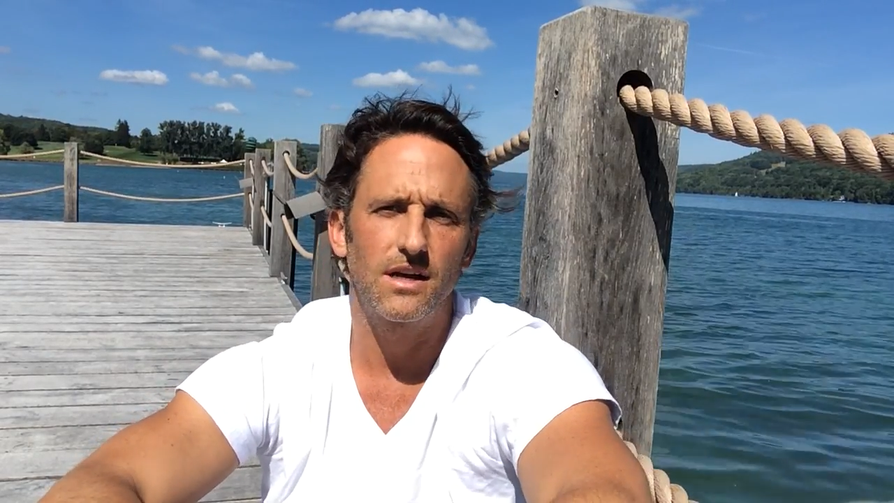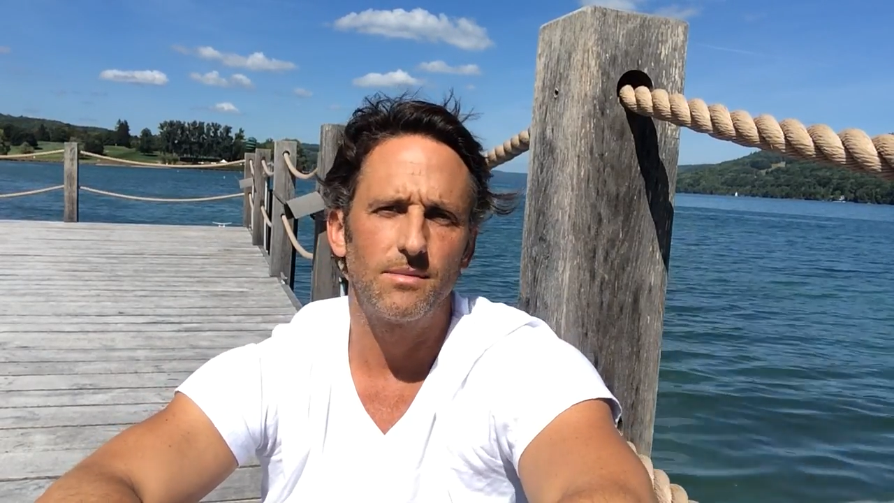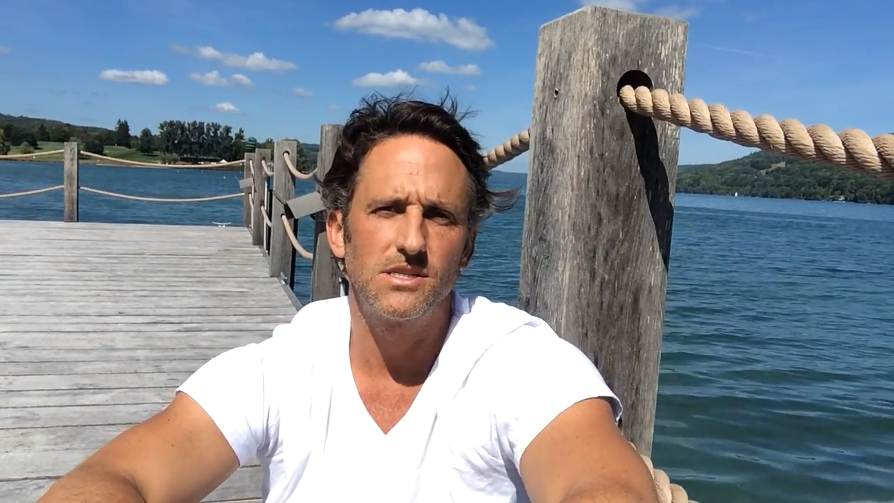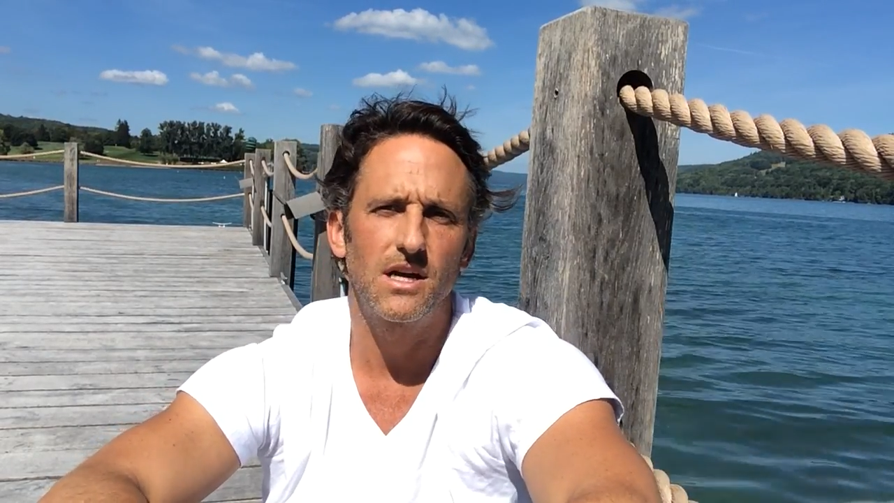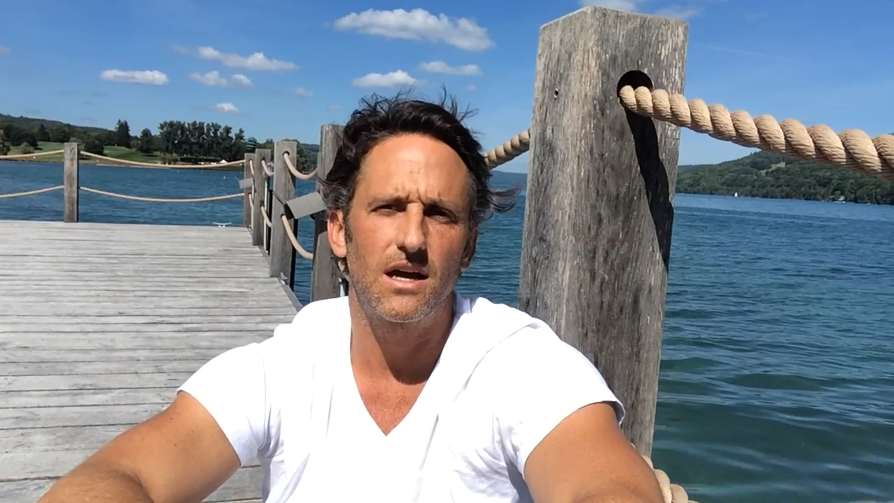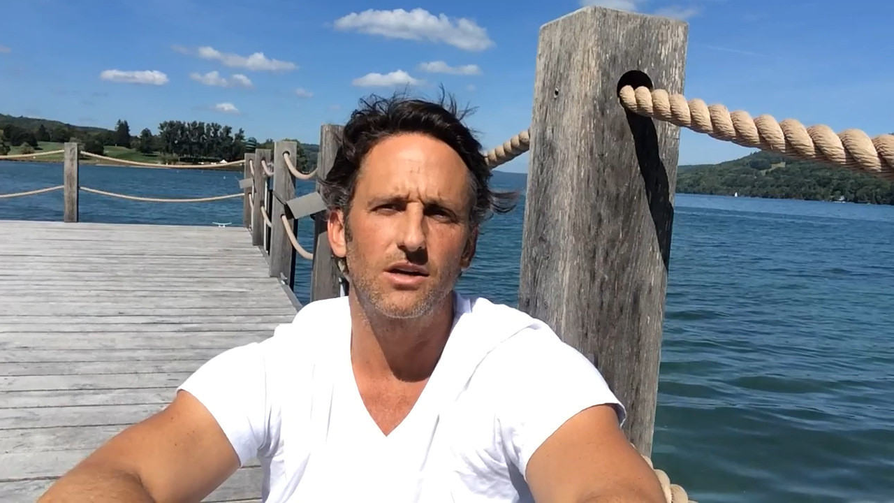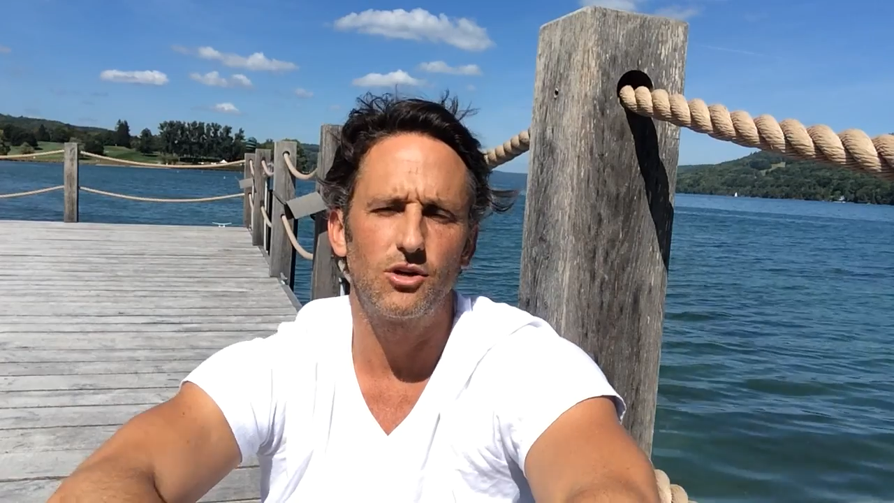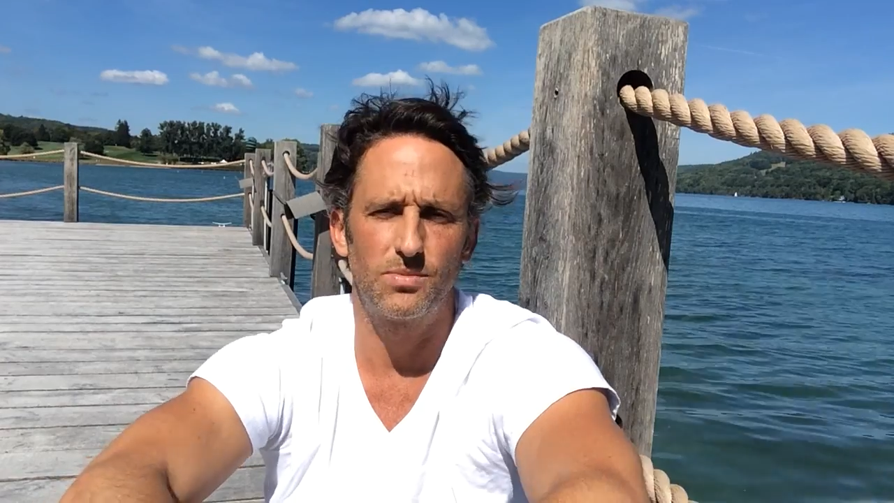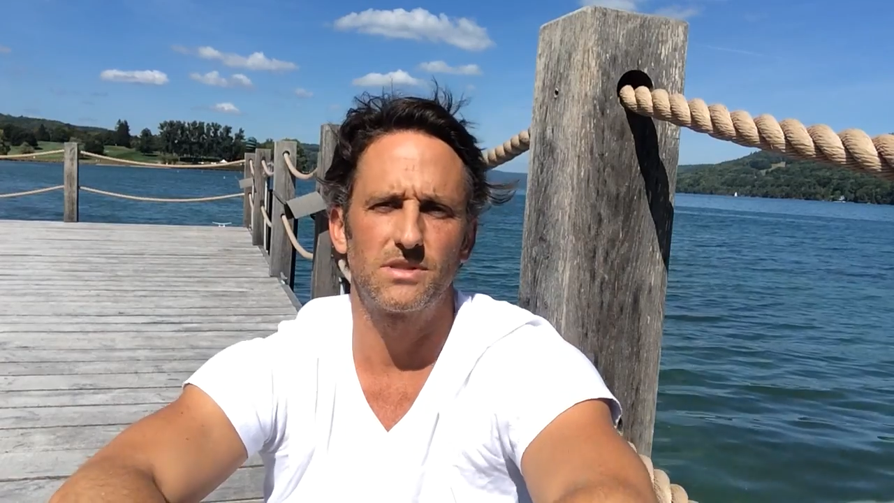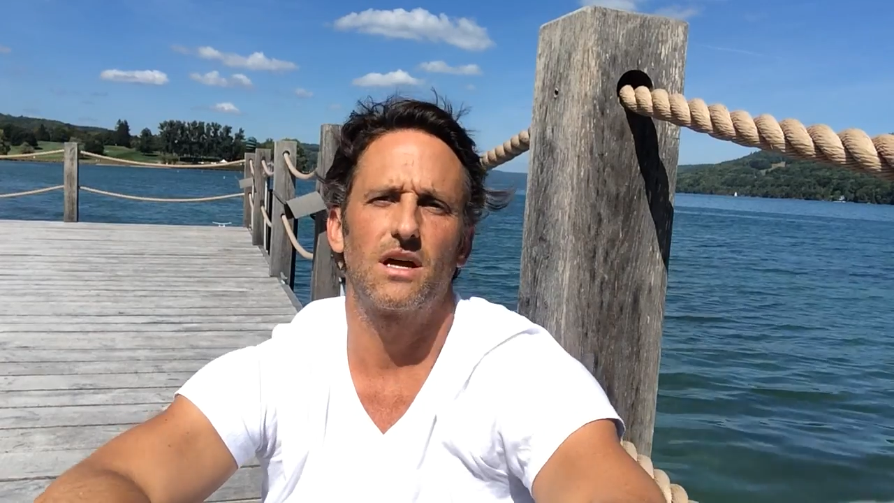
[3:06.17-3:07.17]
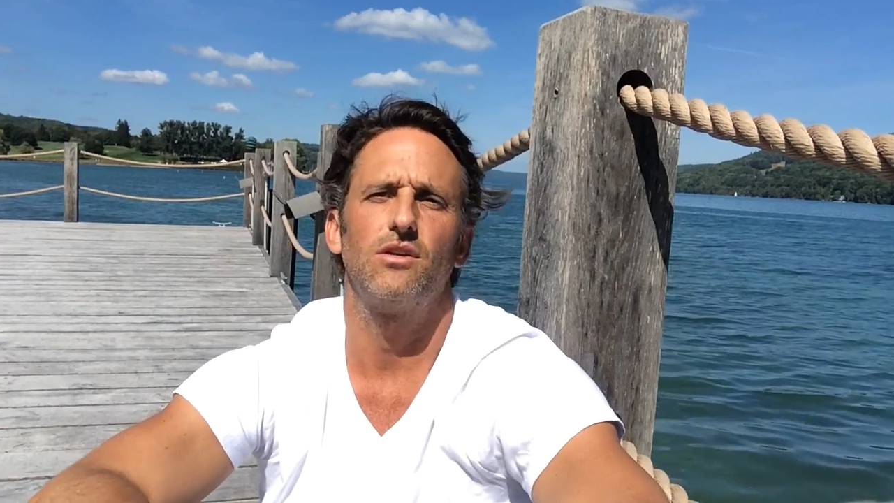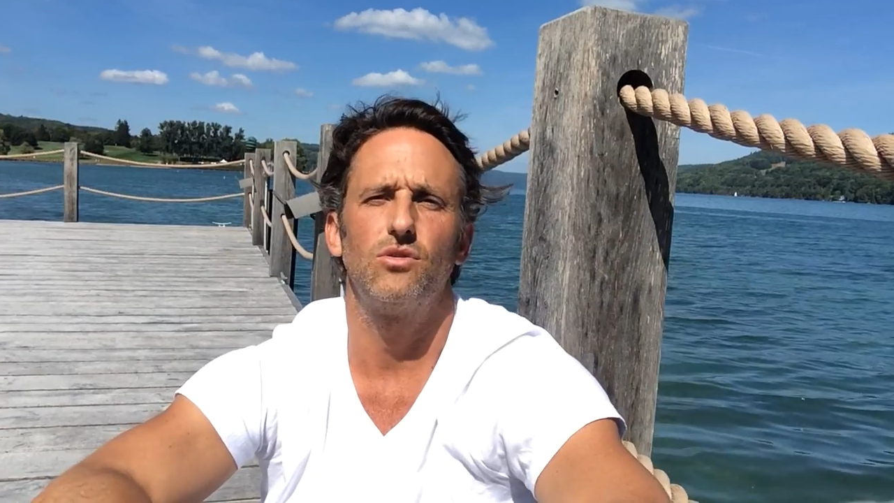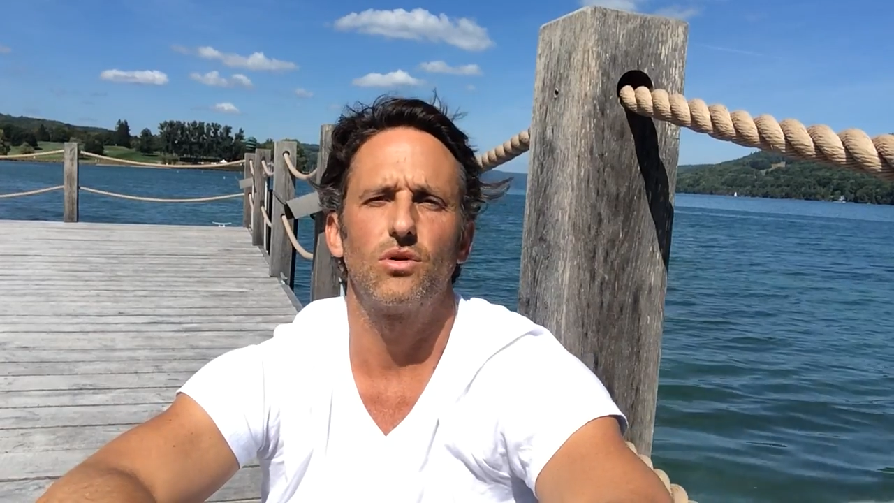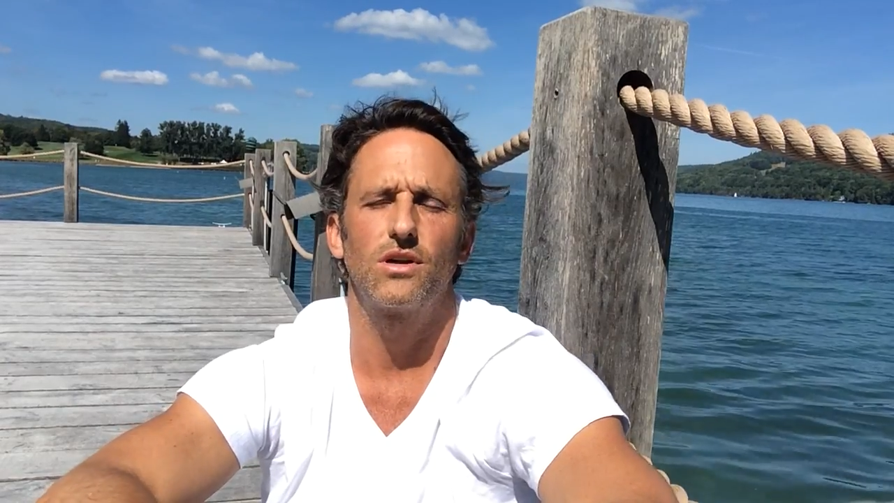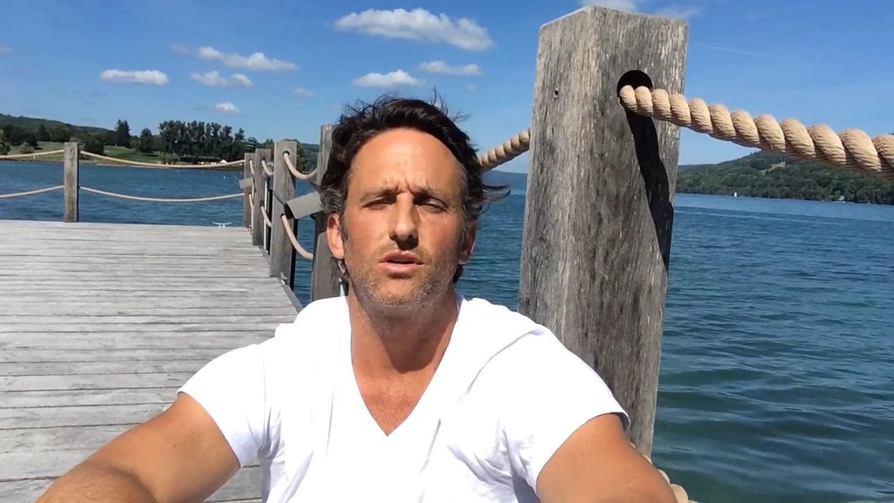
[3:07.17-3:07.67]
Tommy John, Cooperstown, New
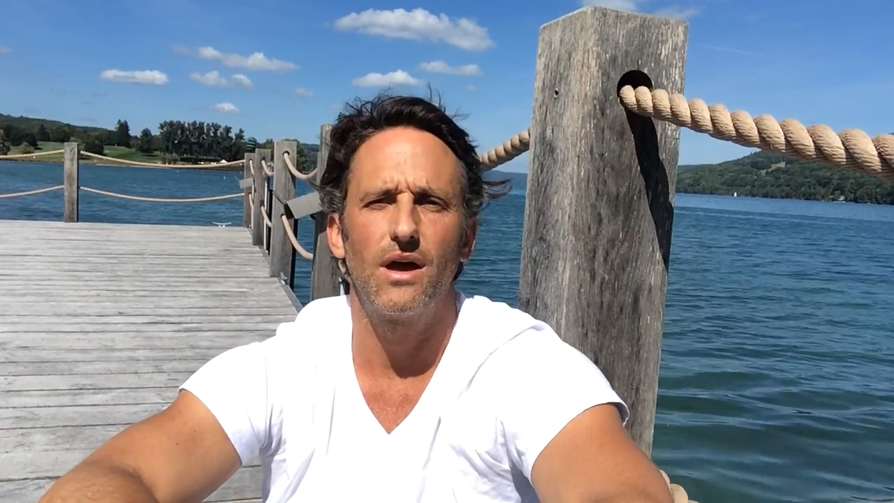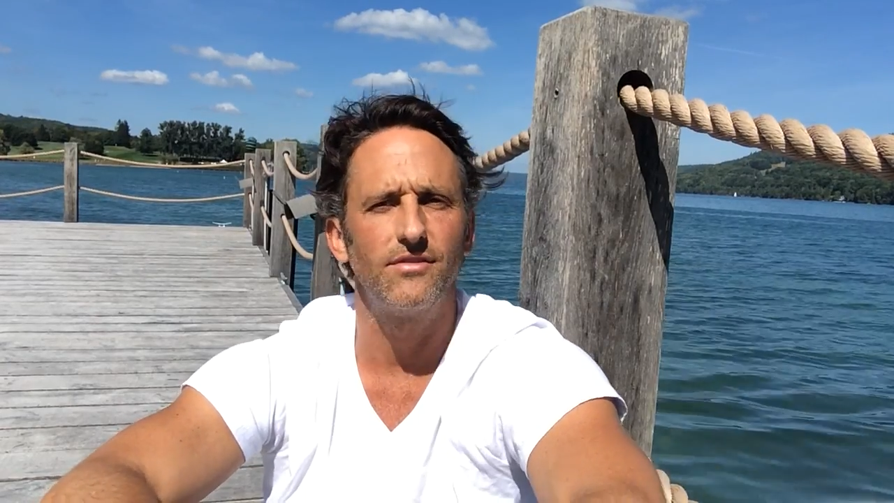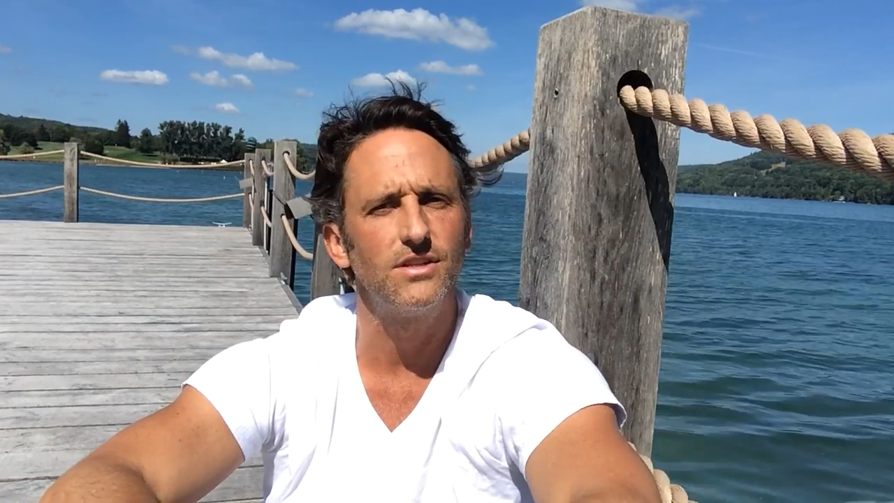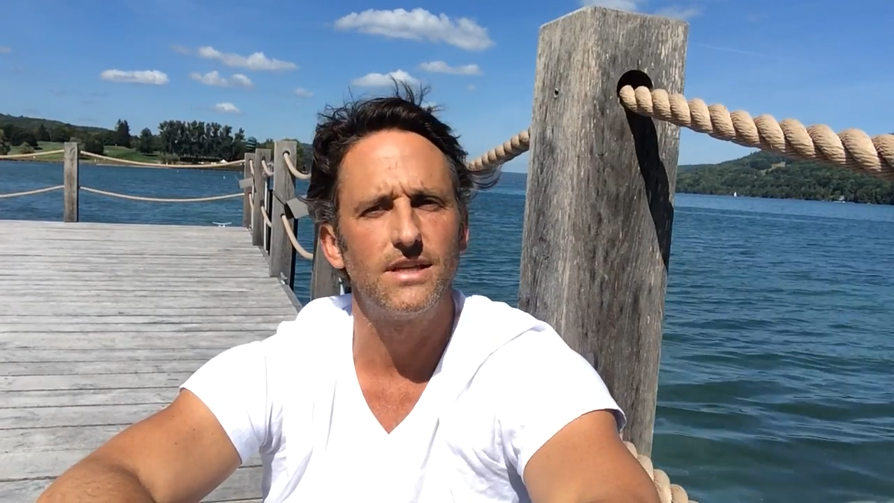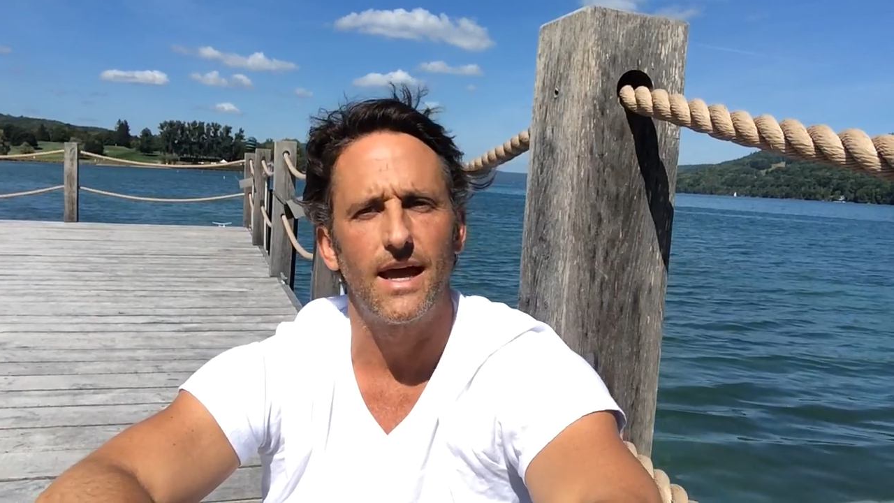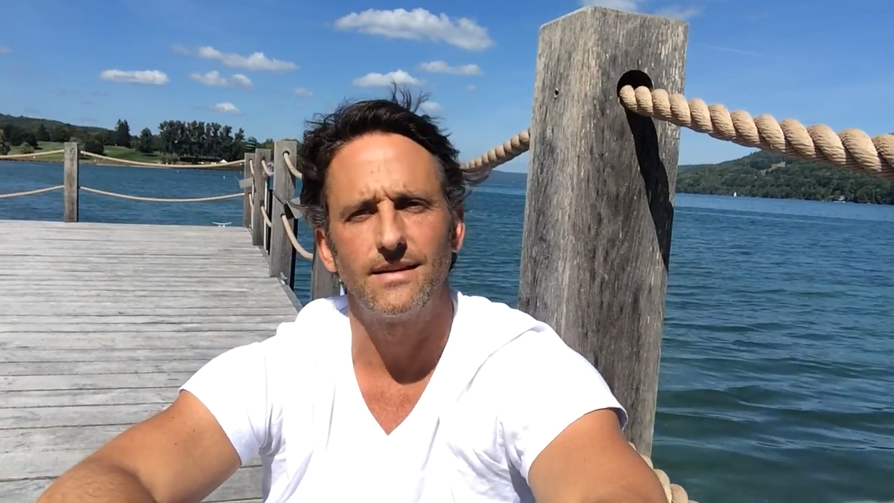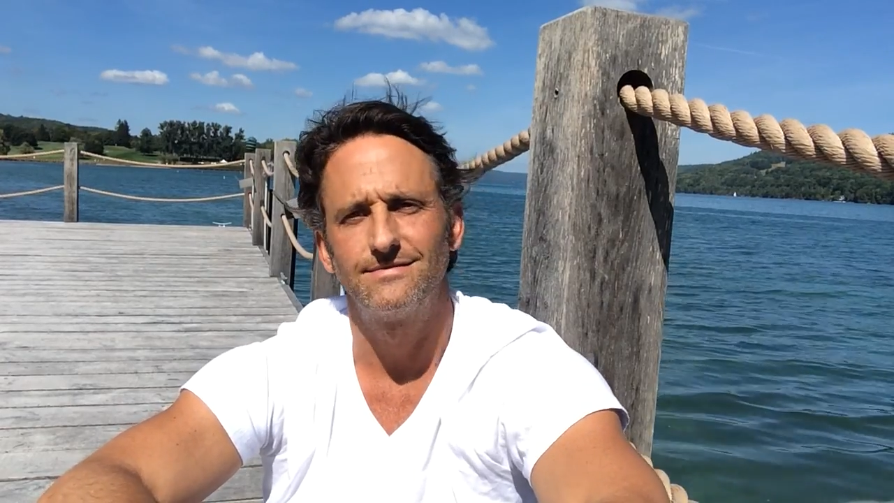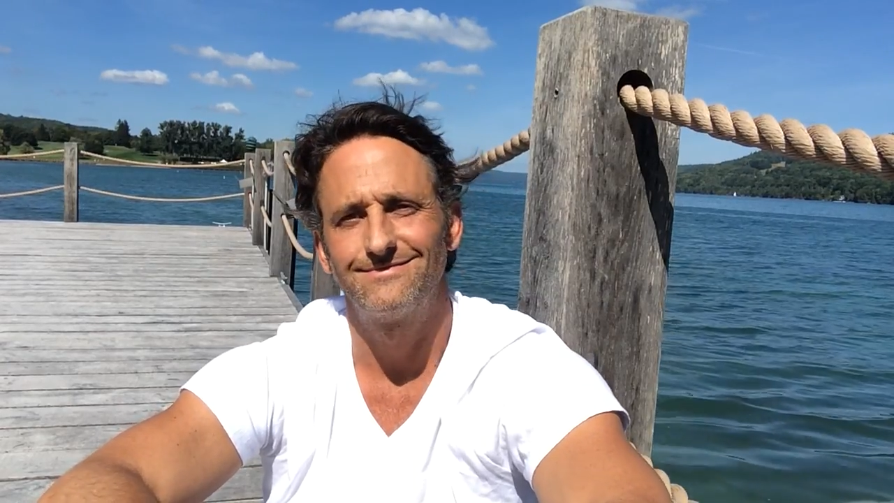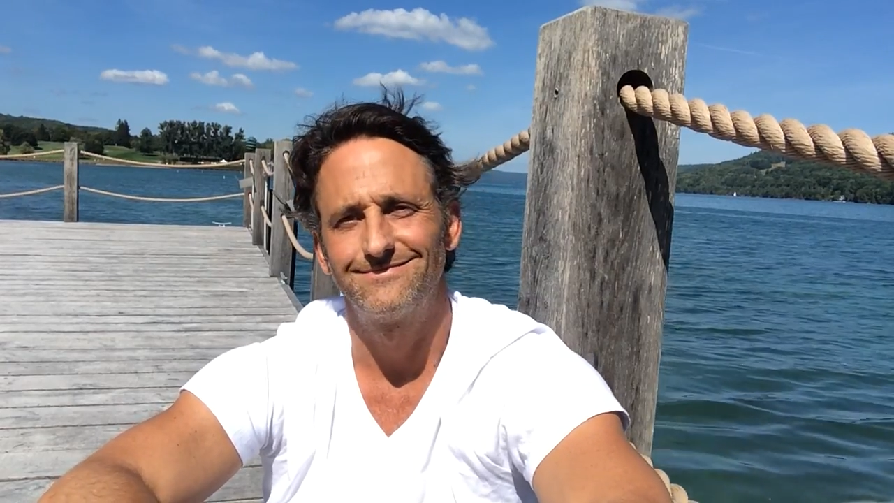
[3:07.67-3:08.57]
York. You have a good day.